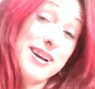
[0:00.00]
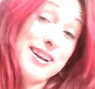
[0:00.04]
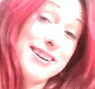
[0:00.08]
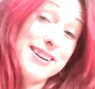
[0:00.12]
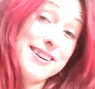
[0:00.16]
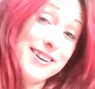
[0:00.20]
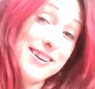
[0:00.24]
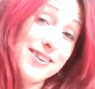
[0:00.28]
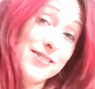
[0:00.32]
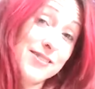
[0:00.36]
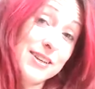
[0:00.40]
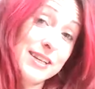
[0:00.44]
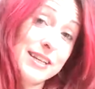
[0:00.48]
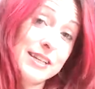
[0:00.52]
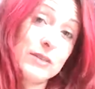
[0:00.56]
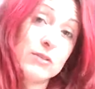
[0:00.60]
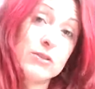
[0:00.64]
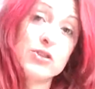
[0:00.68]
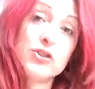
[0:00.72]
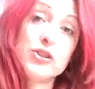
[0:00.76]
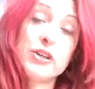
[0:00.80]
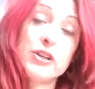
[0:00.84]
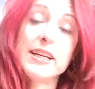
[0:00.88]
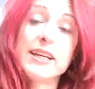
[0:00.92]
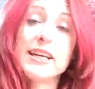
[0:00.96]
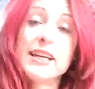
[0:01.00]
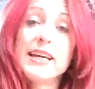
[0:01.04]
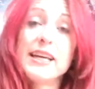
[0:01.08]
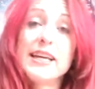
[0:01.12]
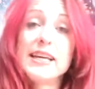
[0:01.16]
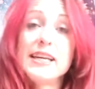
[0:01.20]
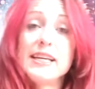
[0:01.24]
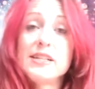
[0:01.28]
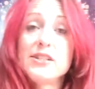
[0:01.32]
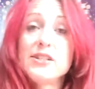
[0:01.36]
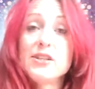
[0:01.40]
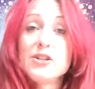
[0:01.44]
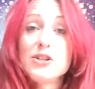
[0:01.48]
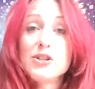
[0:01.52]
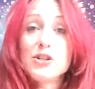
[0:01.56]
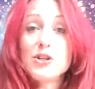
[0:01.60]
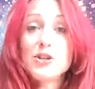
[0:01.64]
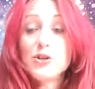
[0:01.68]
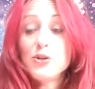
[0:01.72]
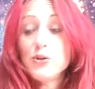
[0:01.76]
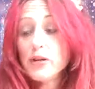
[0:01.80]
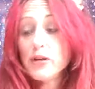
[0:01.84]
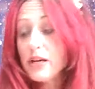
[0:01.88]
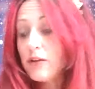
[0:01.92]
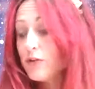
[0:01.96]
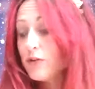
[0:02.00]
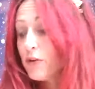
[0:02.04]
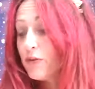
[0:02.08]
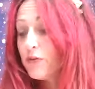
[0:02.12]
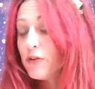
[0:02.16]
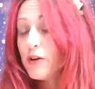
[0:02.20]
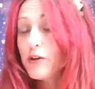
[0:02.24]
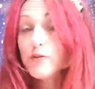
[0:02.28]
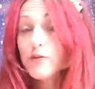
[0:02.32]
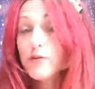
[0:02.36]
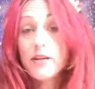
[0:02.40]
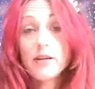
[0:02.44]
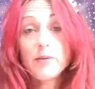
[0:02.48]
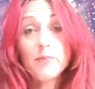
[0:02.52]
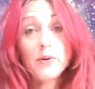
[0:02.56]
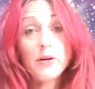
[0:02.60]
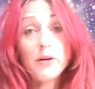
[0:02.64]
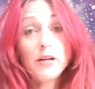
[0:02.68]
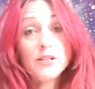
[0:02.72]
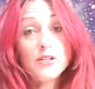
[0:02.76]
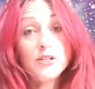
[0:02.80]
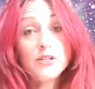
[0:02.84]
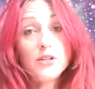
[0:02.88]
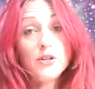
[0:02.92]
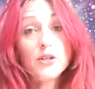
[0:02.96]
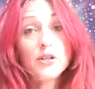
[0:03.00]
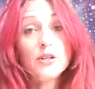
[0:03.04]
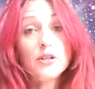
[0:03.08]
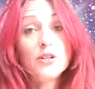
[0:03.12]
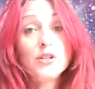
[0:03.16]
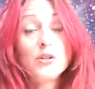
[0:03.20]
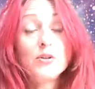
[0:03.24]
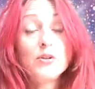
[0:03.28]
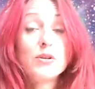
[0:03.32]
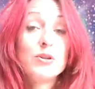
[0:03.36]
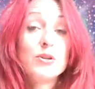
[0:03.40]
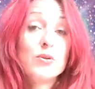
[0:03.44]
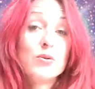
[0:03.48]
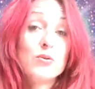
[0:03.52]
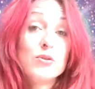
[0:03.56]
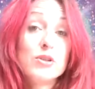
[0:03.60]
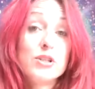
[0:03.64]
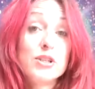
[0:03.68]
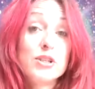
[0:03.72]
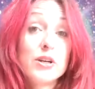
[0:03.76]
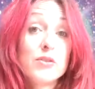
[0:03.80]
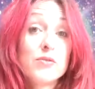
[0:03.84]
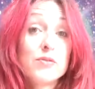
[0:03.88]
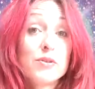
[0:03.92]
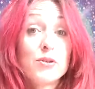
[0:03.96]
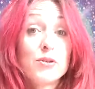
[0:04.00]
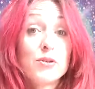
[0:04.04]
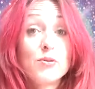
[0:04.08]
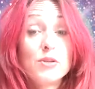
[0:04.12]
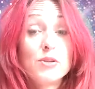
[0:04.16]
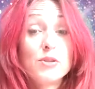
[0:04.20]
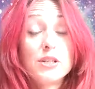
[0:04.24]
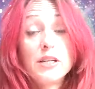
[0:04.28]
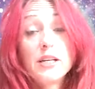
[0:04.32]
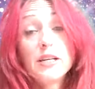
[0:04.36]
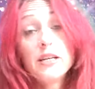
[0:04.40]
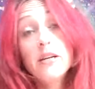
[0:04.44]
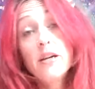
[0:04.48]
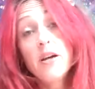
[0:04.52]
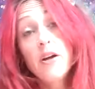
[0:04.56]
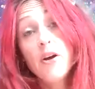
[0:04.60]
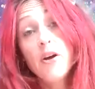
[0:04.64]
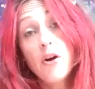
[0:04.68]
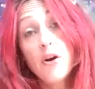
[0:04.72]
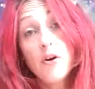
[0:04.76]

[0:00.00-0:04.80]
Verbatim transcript: Another little trick is to have your phone nearby so you can do an audio recording